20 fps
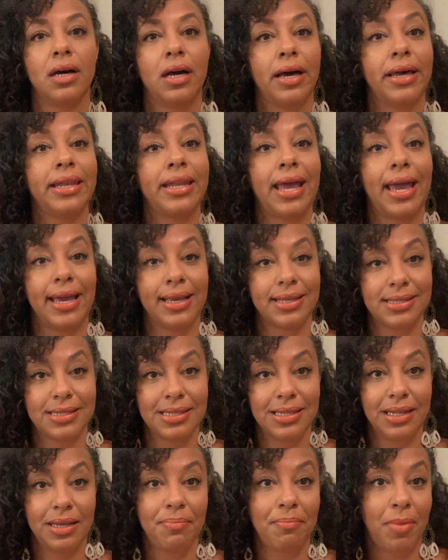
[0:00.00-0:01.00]
an
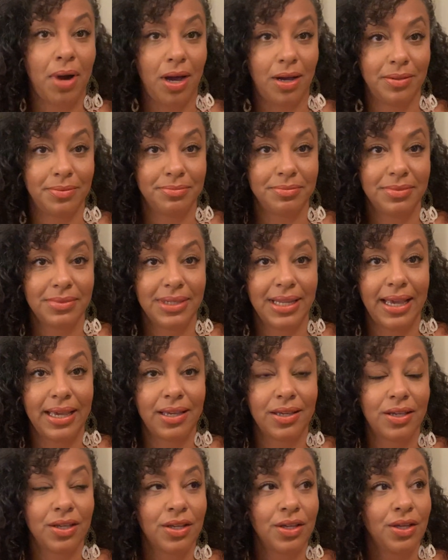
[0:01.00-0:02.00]
excellent mom.
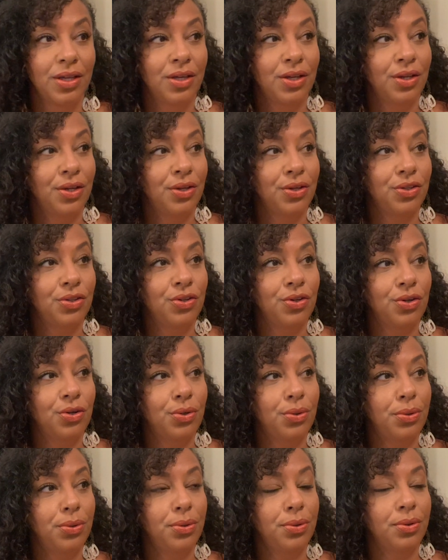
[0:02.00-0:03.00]
Like
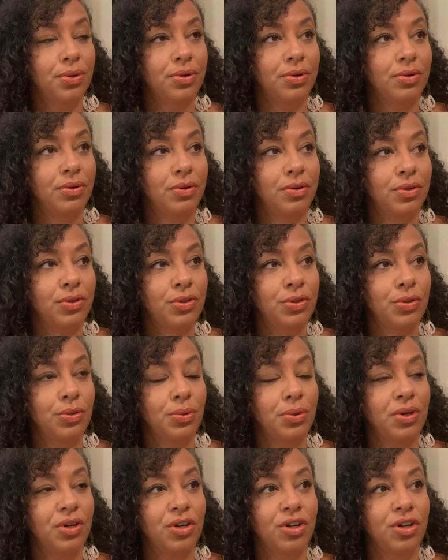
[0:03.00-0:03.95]
you're a